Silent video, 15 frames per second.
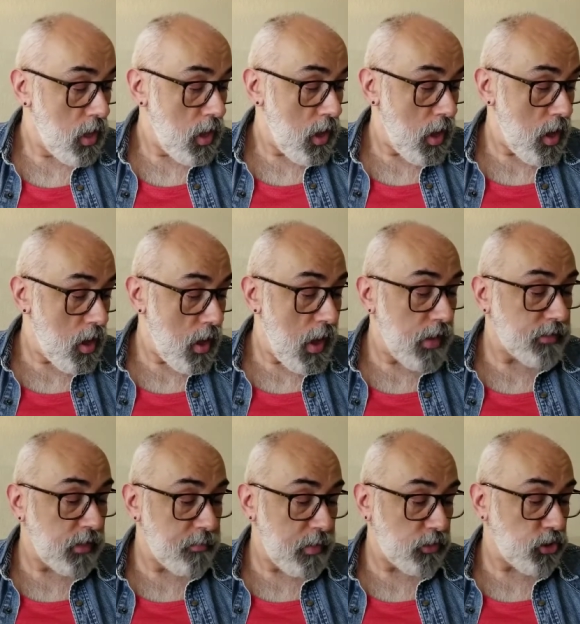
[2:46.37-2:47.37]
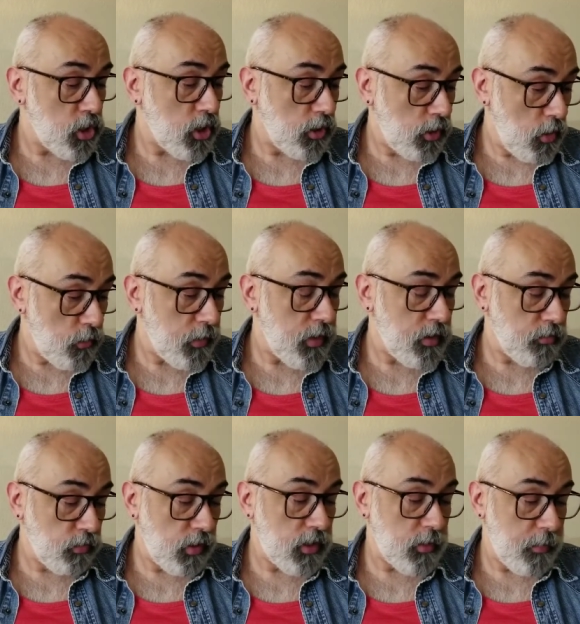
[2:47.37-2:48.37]
As I mentioned, clothing
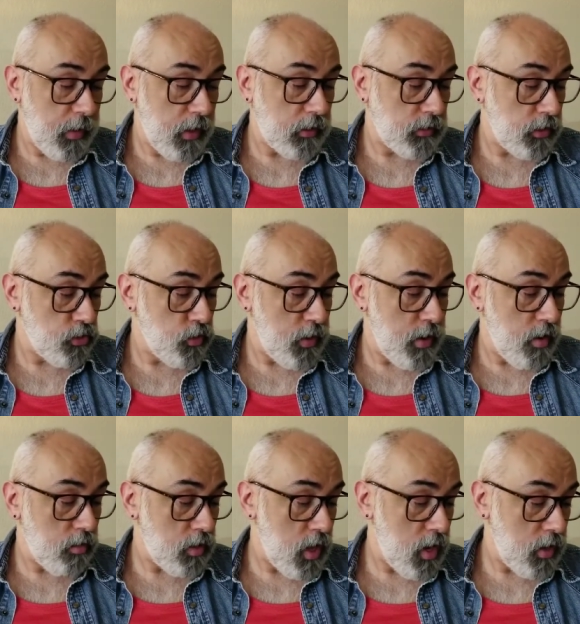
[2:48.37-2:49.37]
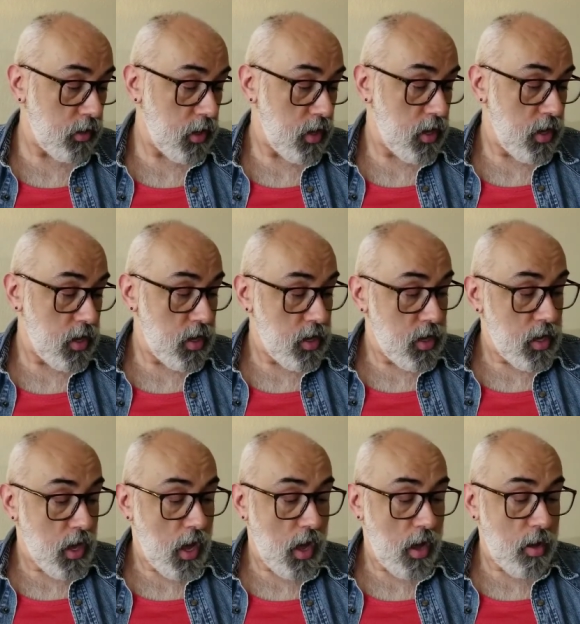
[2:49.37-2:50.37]
really depends on your airline
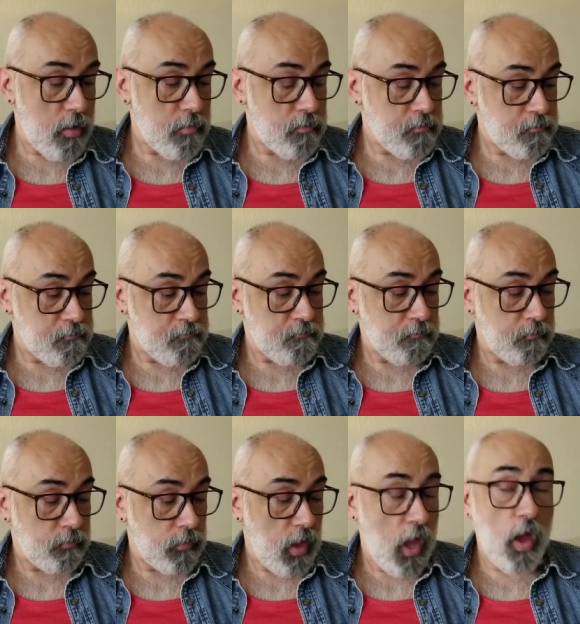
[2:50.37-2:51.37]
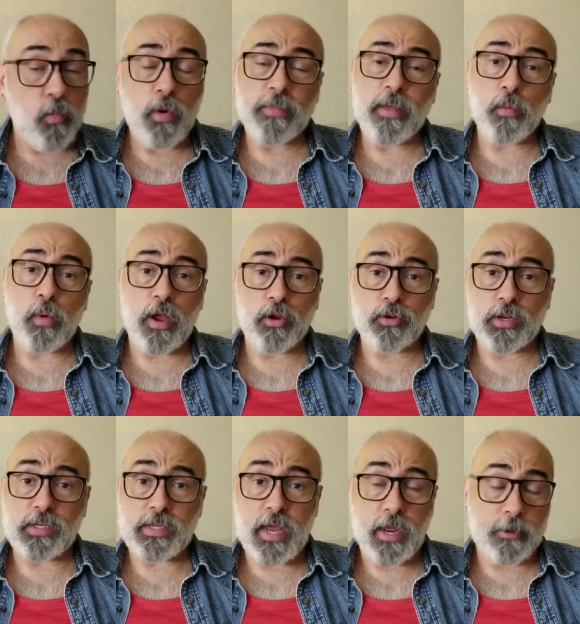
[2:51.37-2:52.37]
and what they want you to
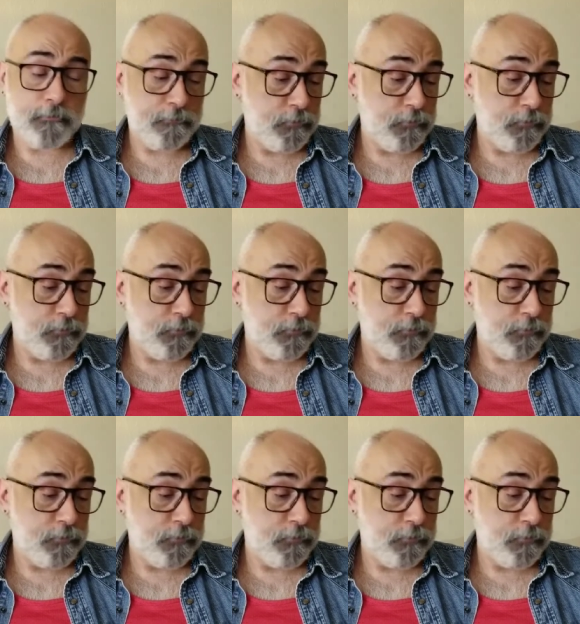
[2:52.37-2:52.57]
take.